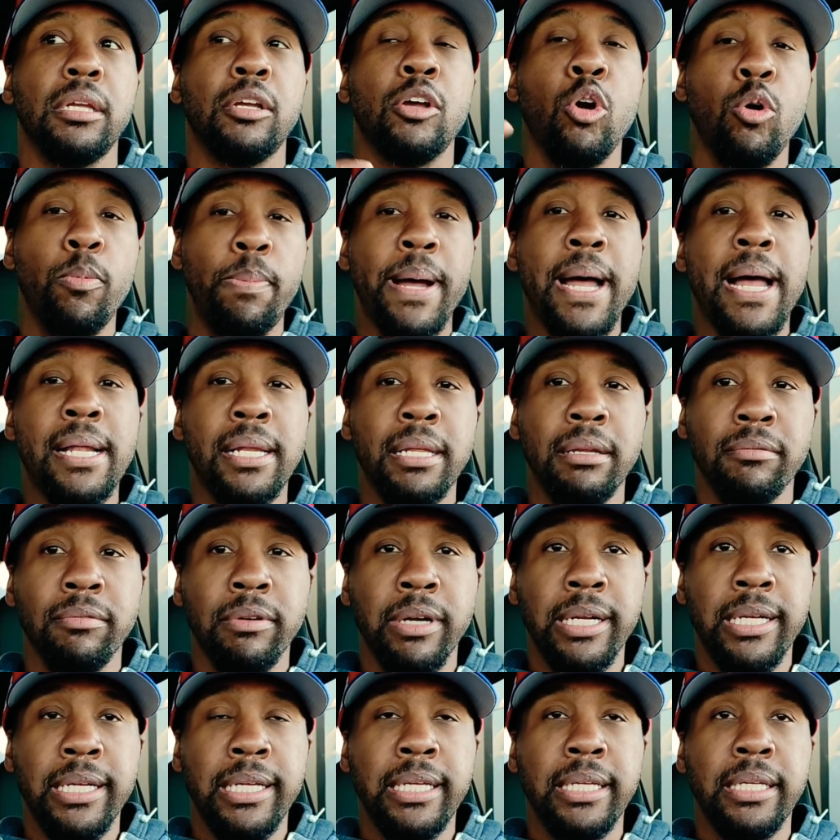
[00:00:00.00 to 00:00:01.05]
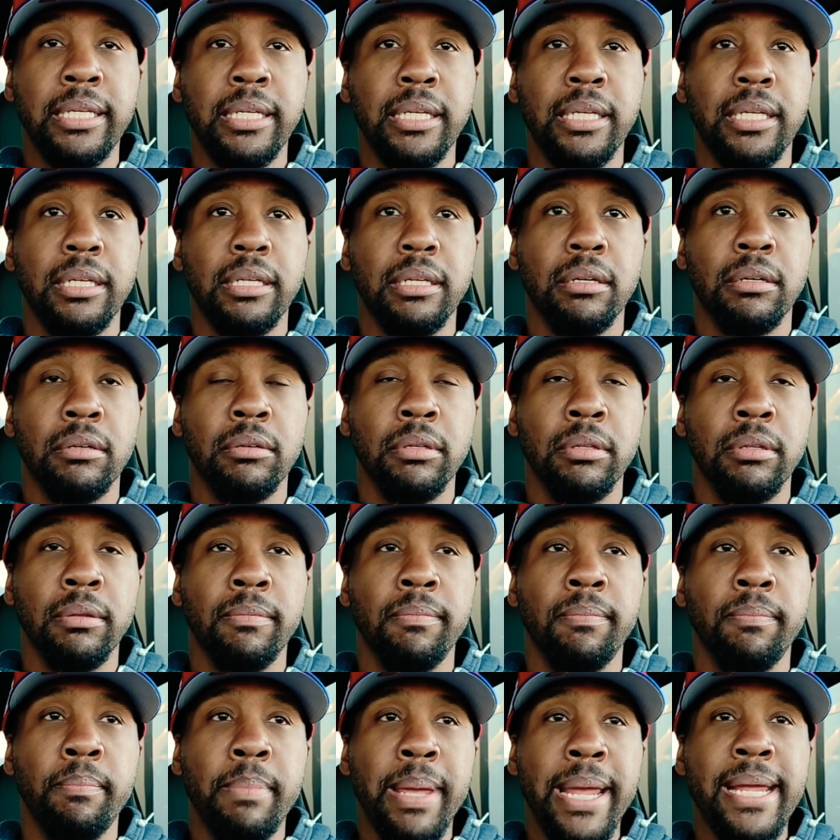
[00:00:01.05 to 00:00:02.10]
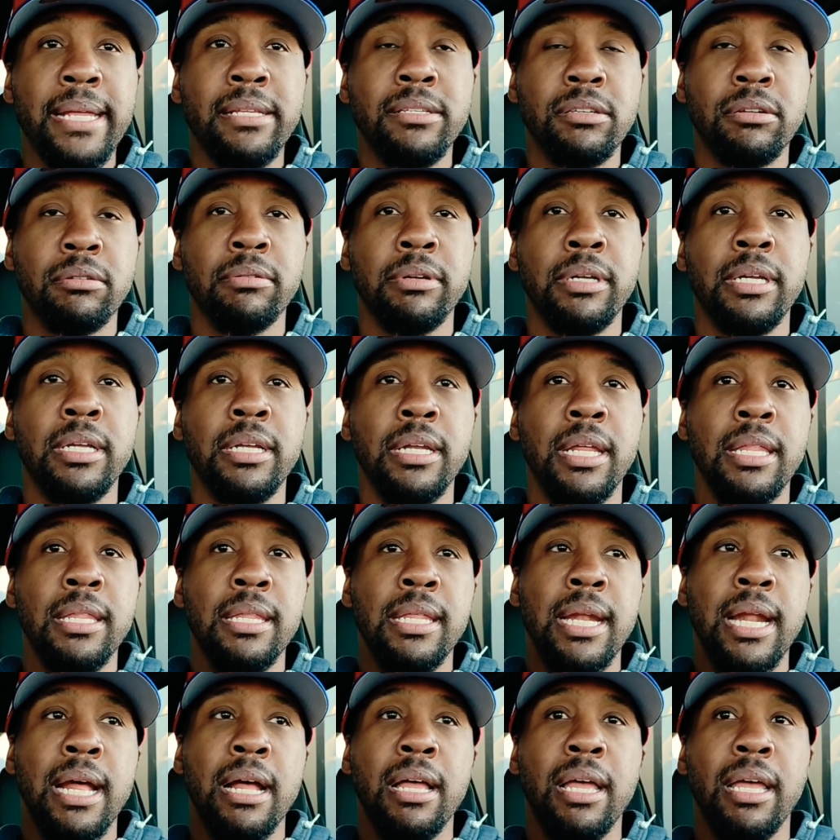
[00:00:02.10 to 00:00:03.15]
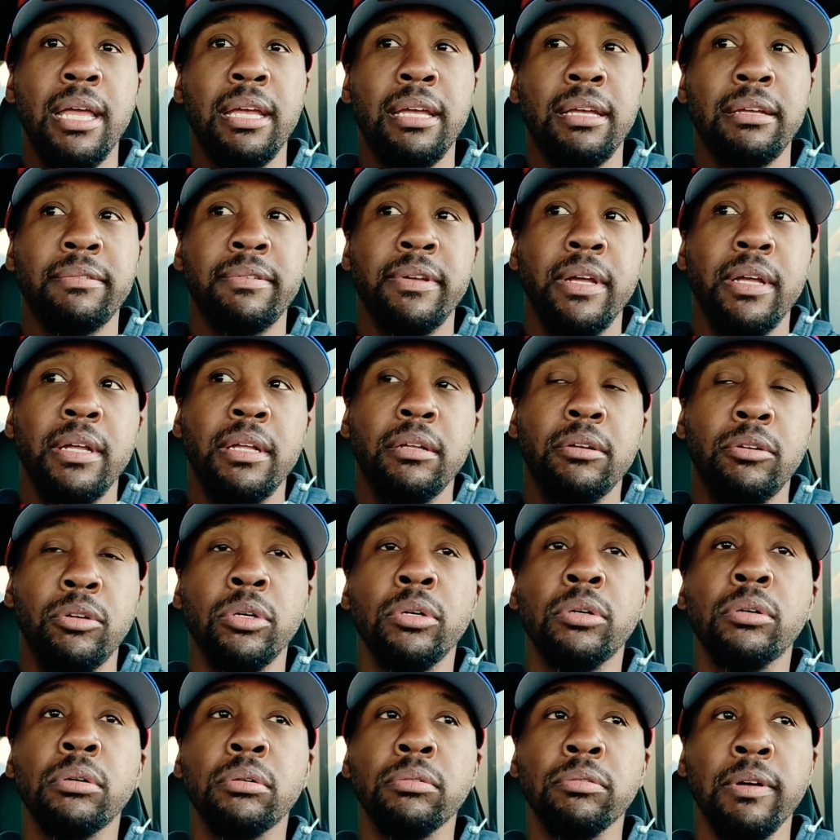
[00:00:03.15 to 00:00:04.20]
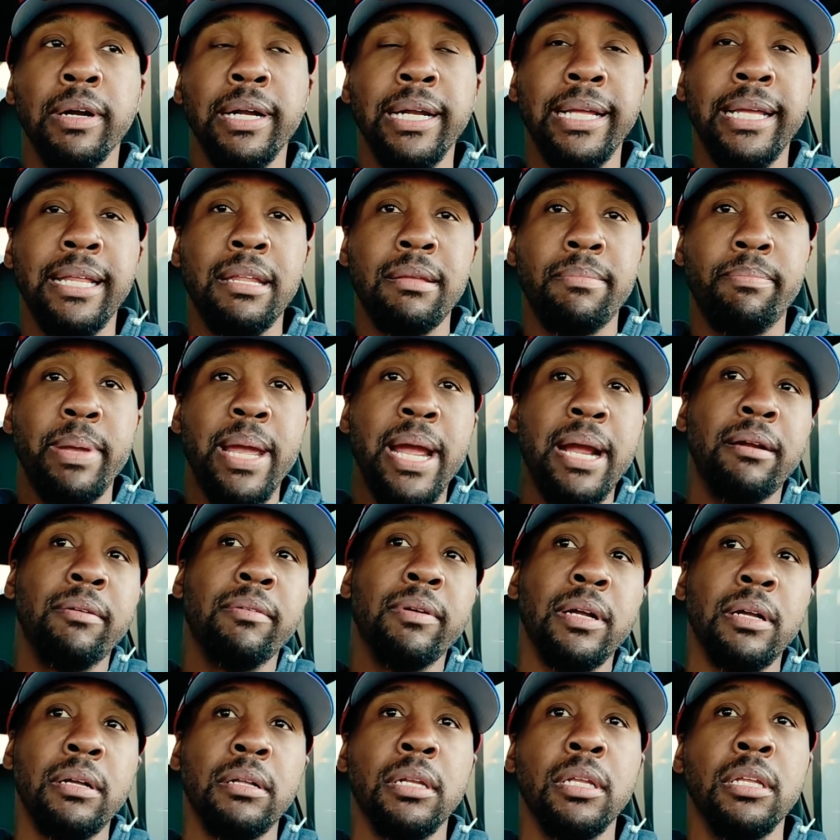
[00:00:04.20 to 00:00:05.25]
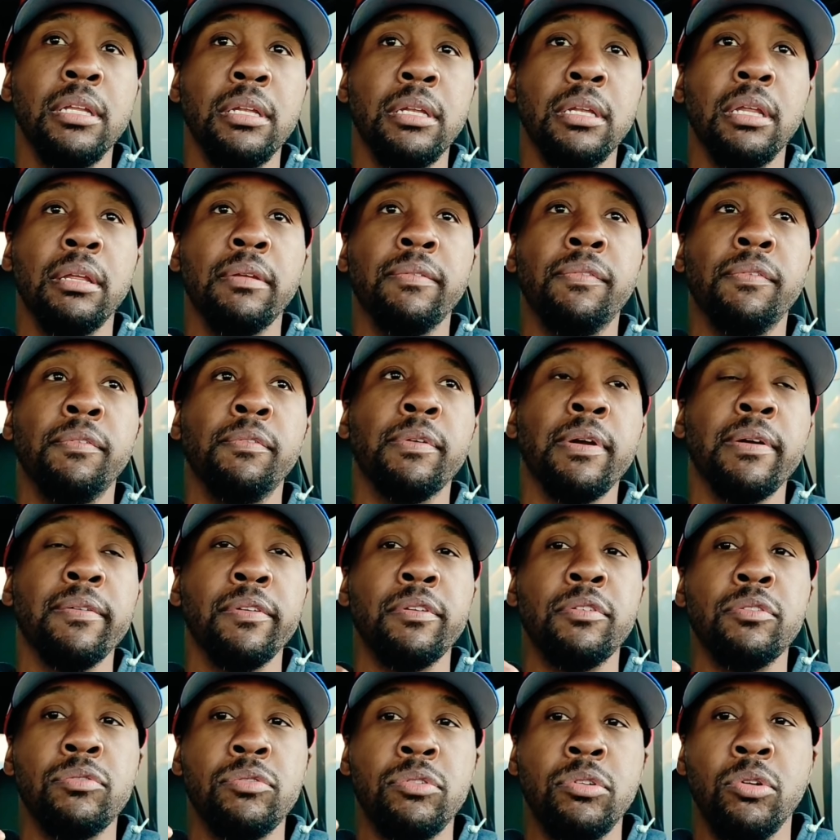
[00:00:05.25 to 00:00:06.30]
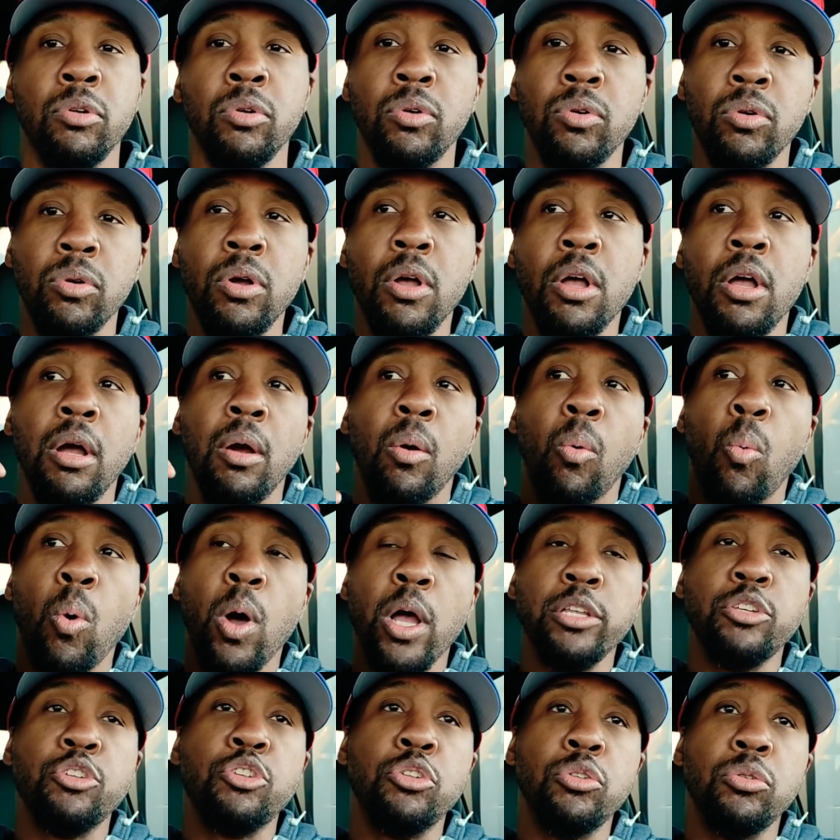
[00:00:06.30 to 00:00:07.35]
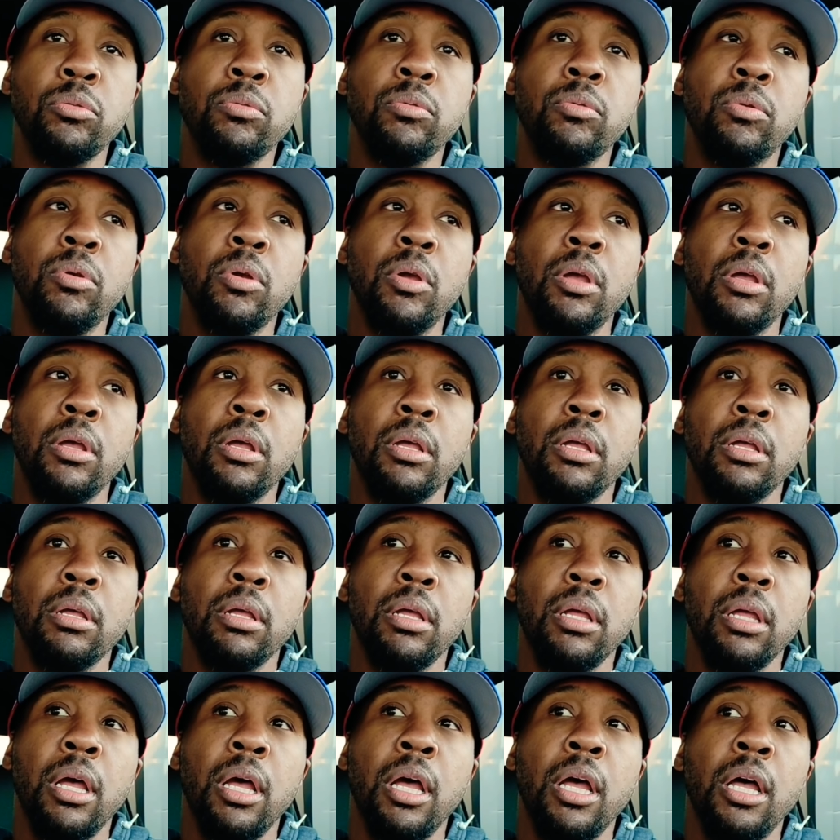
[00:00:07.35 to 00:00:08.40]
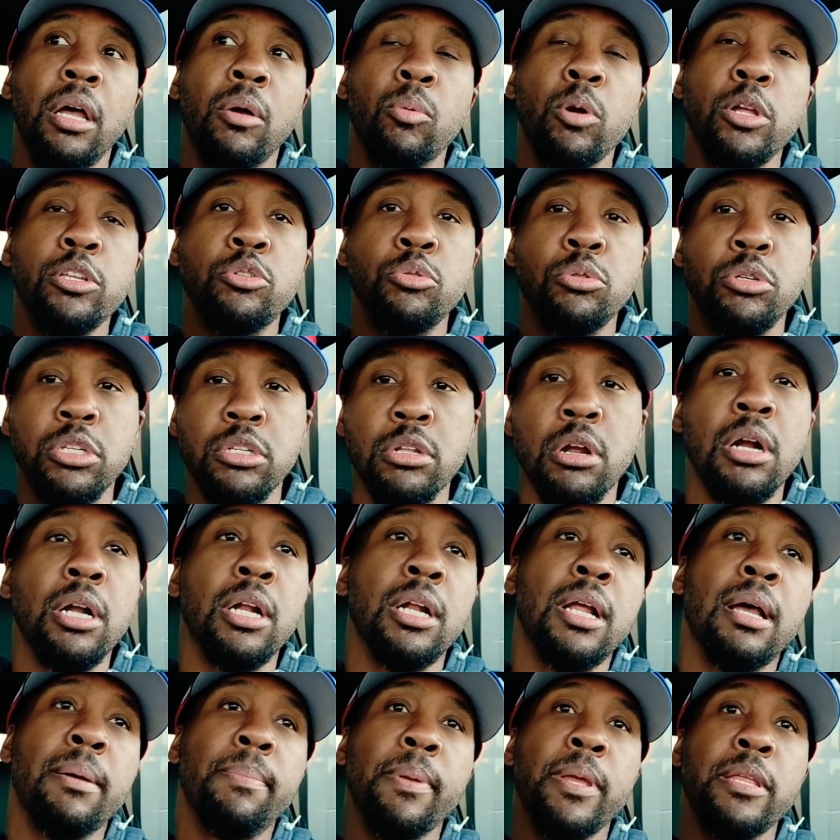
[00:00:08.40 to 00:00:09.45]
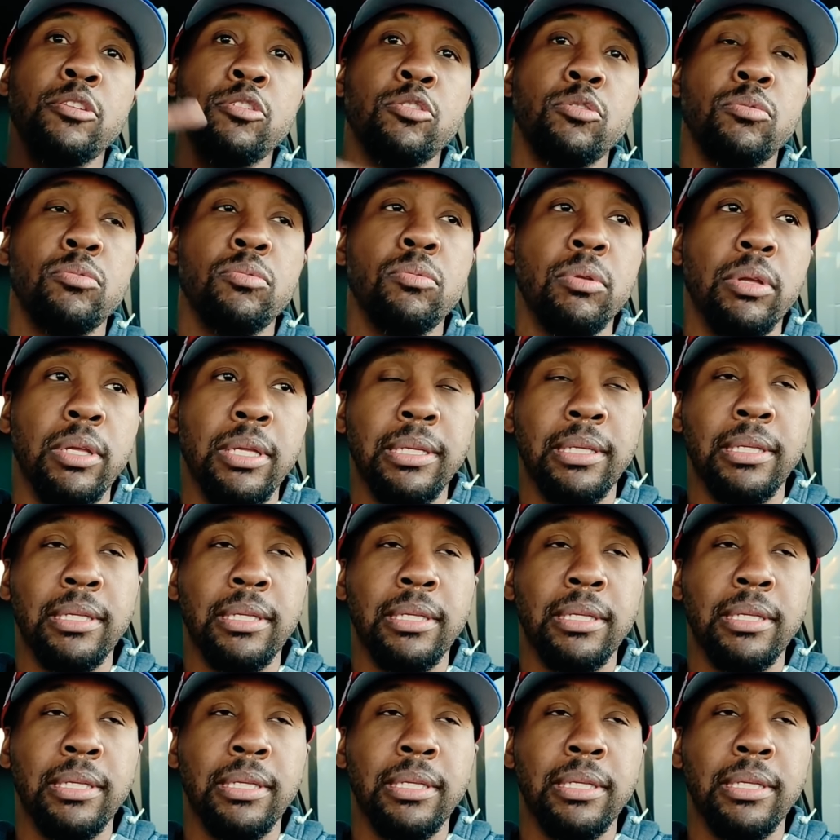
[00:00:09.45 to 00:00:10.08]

CoPilot running on the main screen, and then I'll have Google running in the background. And if you've ever used Google, once you start it up and you